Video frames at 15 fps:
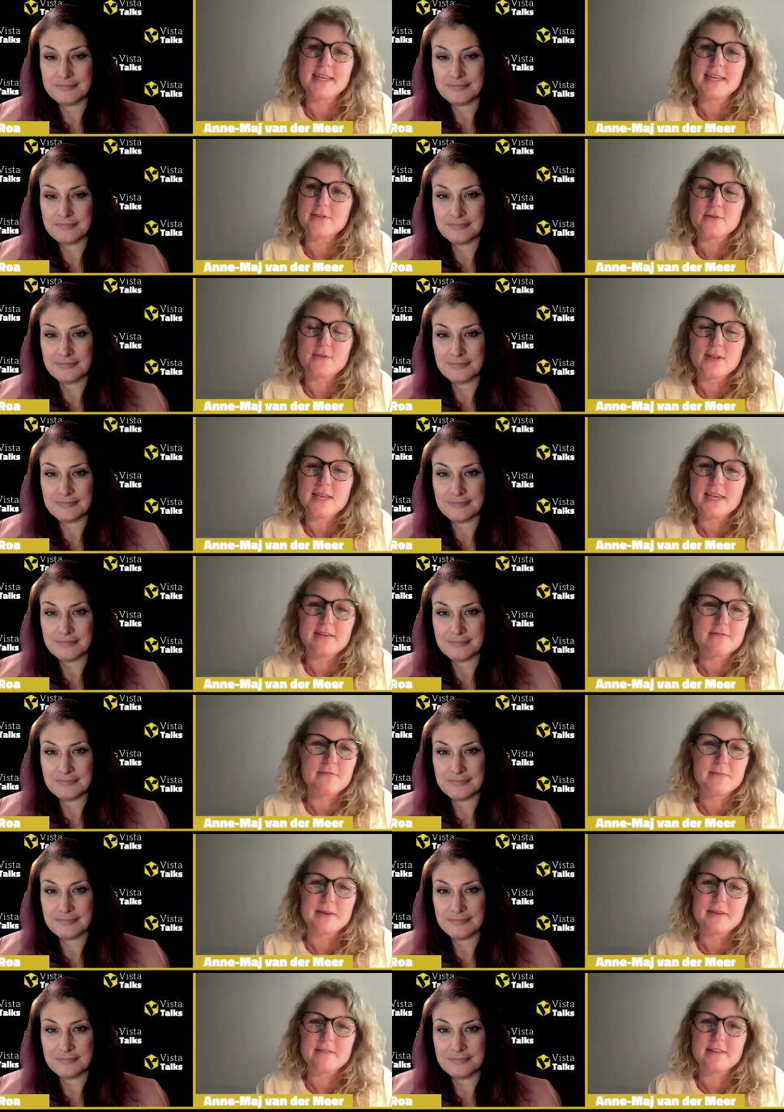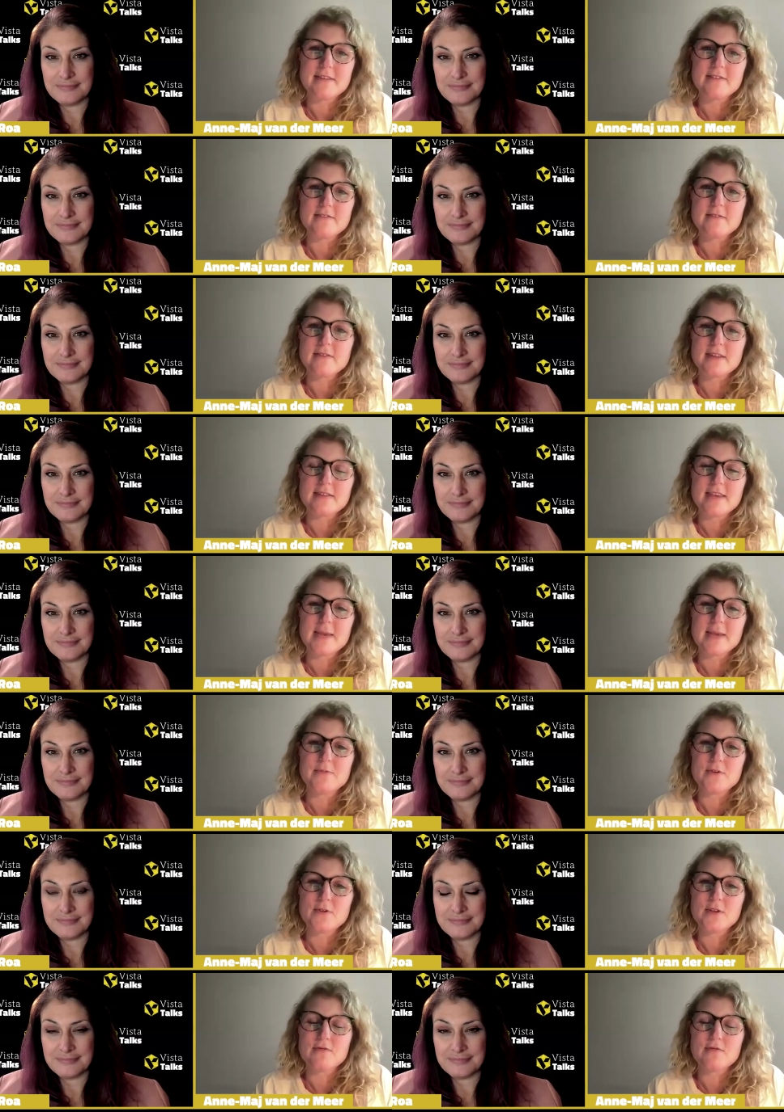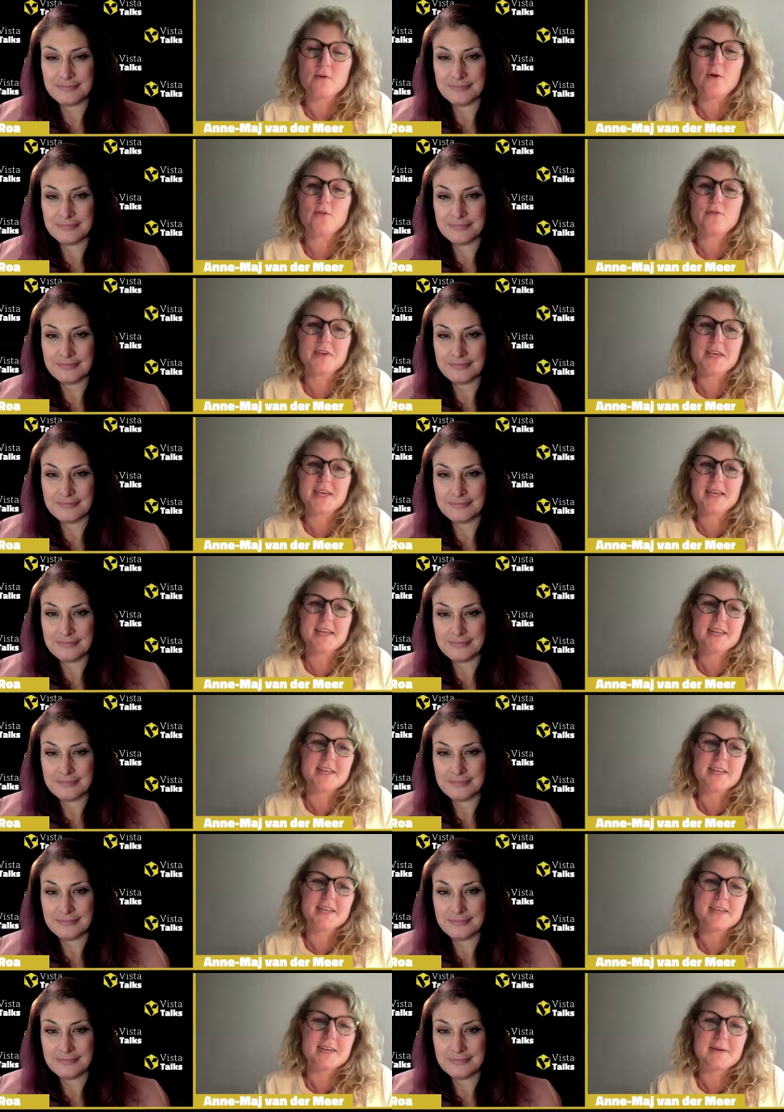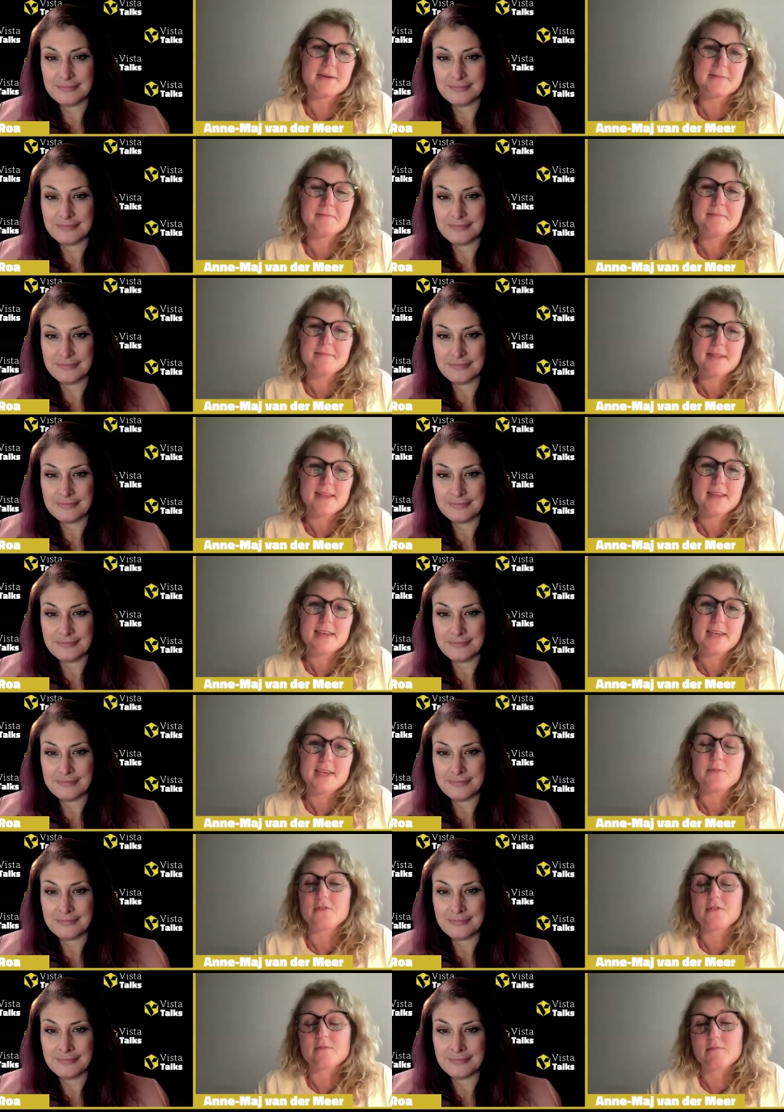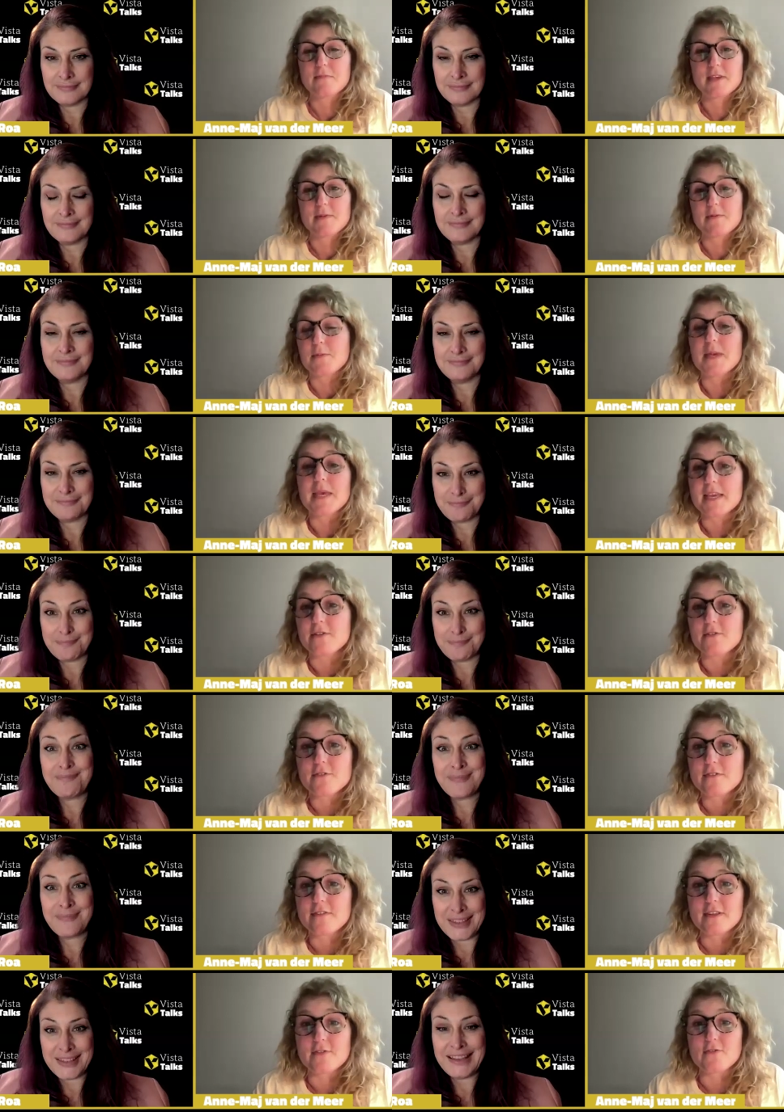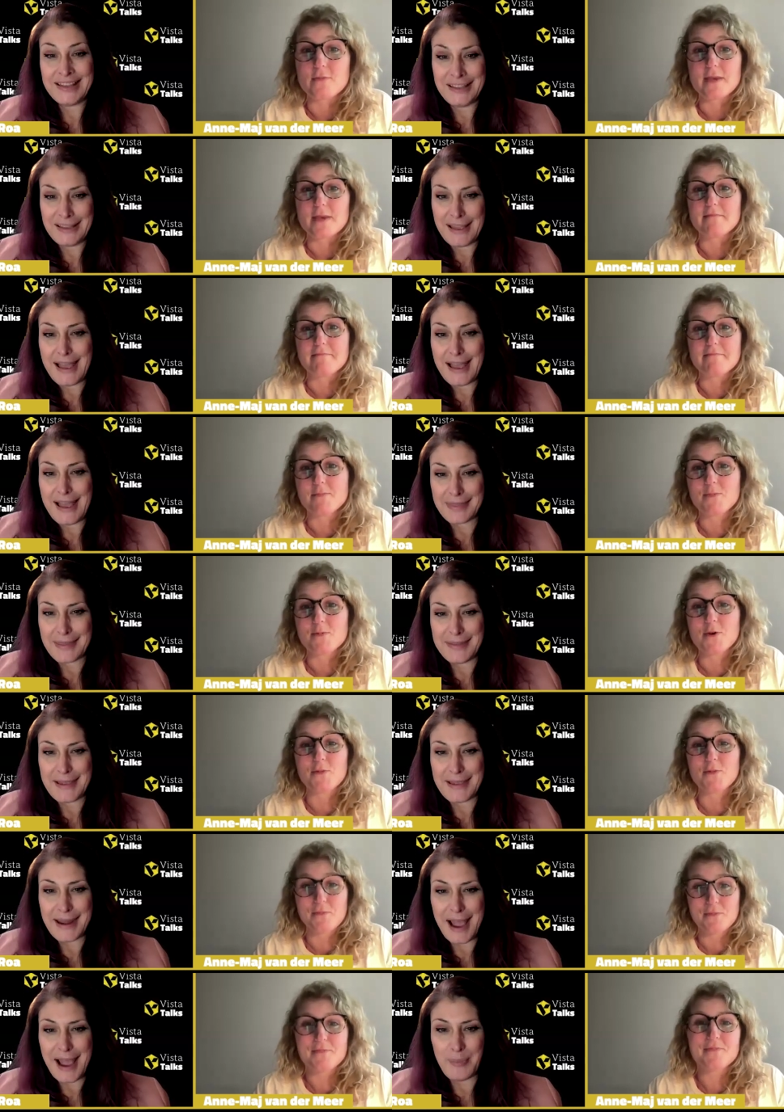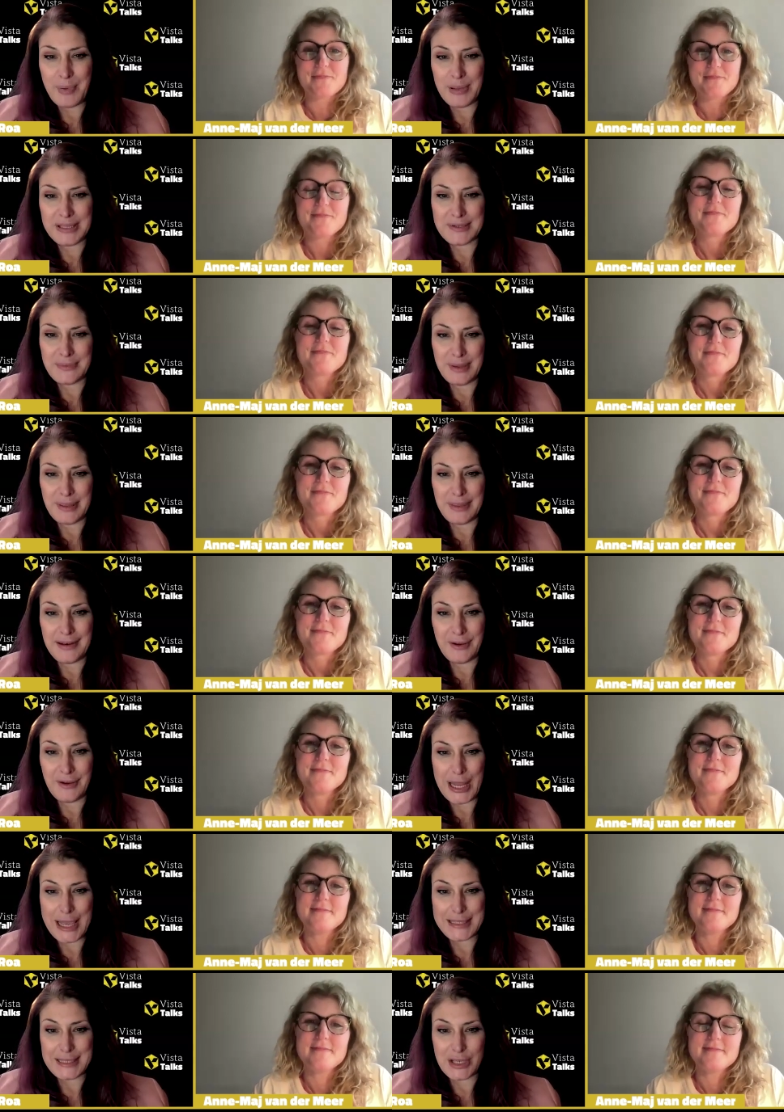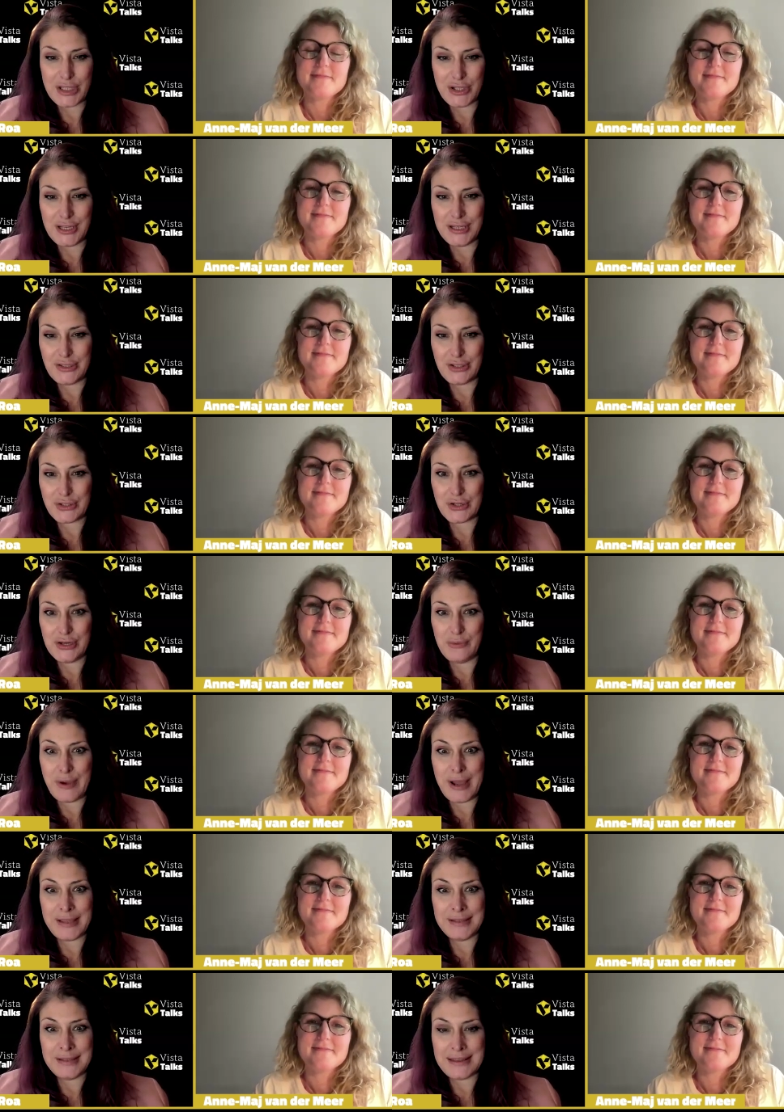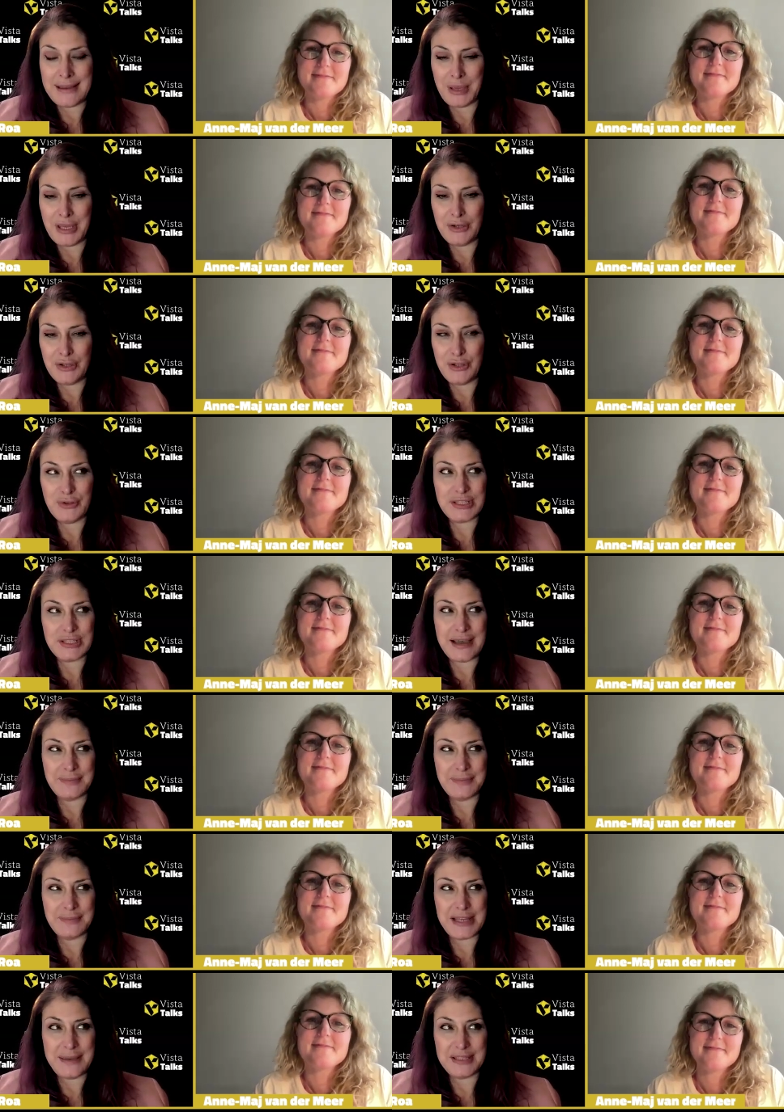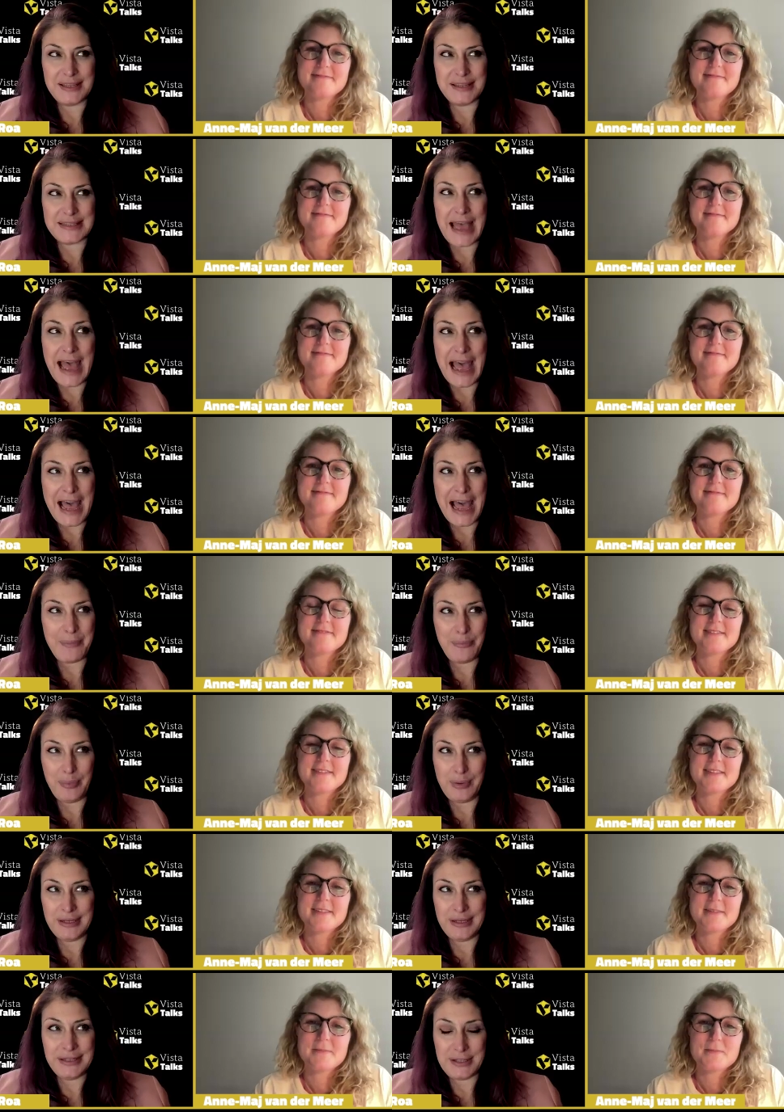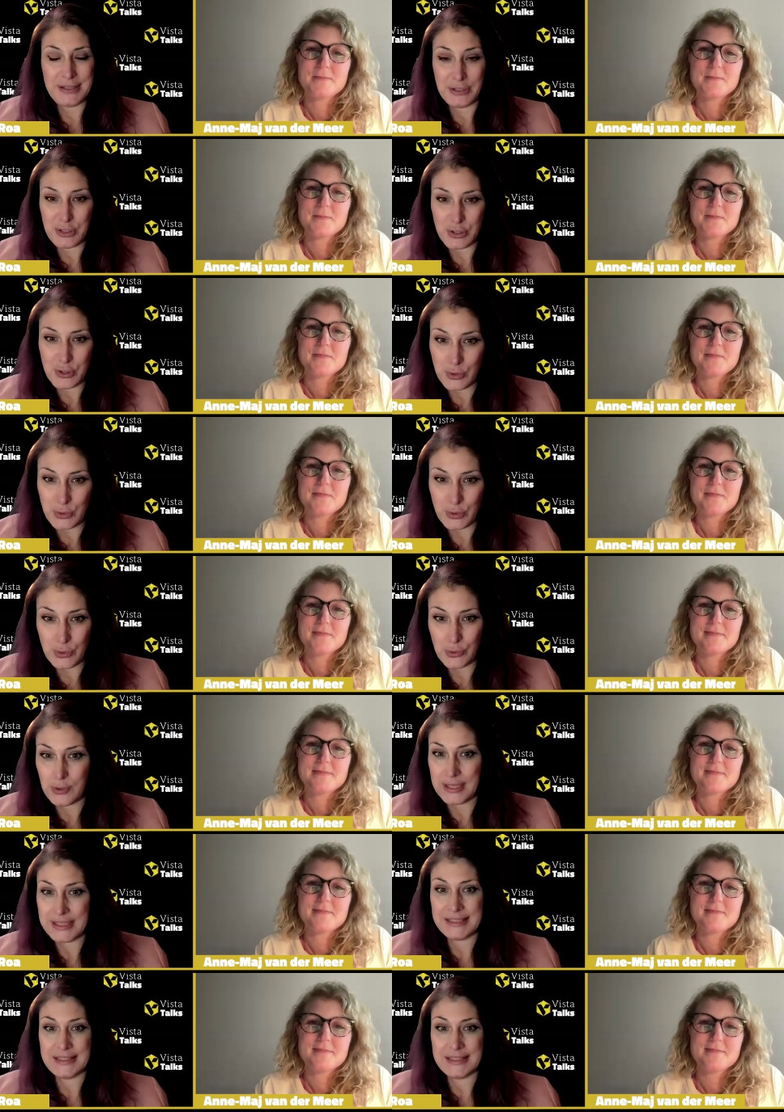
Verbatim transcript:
Speaker 1: need to leave because it's it keeps on evolving and um, keeps keeps being interesting to me.
Speaker 2: I so. think that happens with the localization industry. Once, I mean, you sometimes just happen to